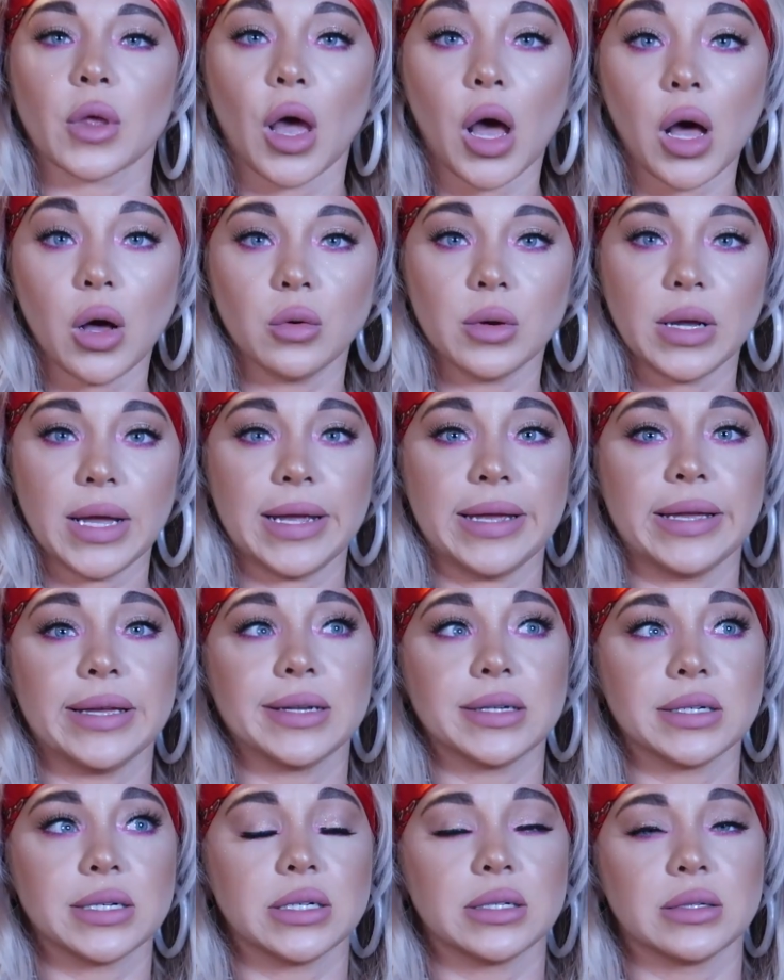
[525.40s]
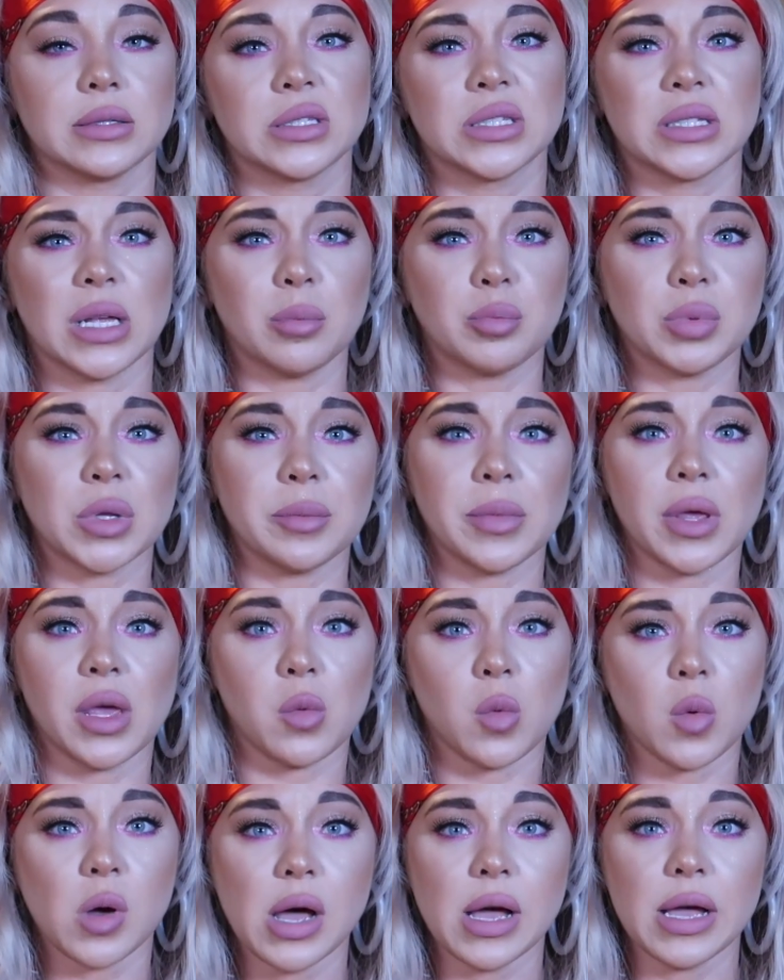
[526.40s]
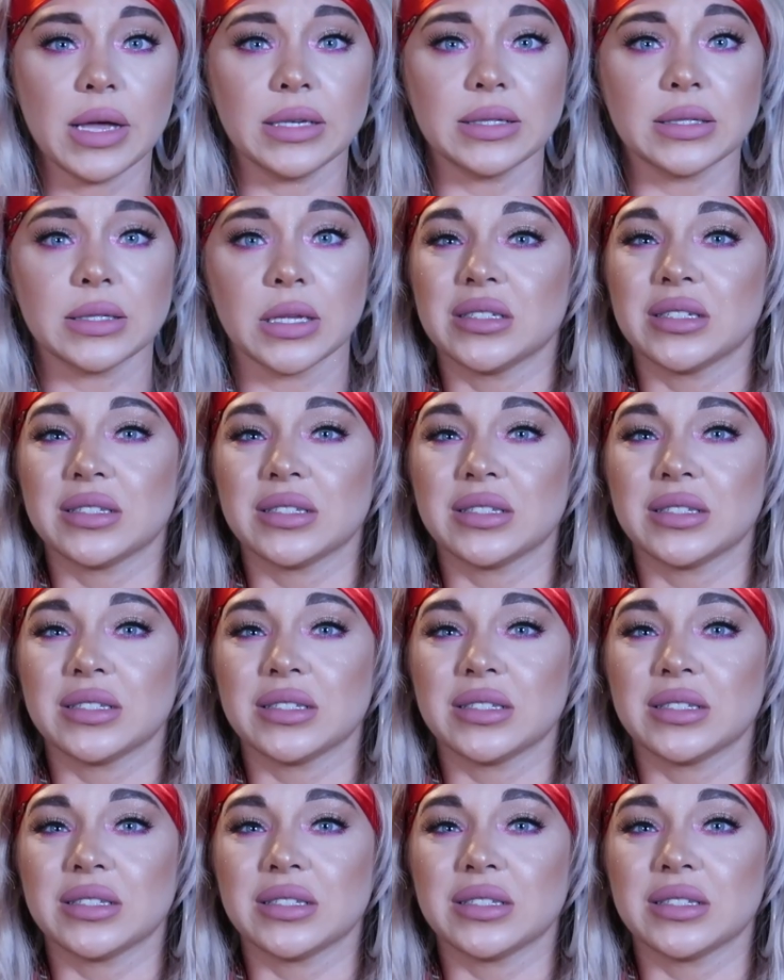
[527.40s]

Oh, and supplement wise,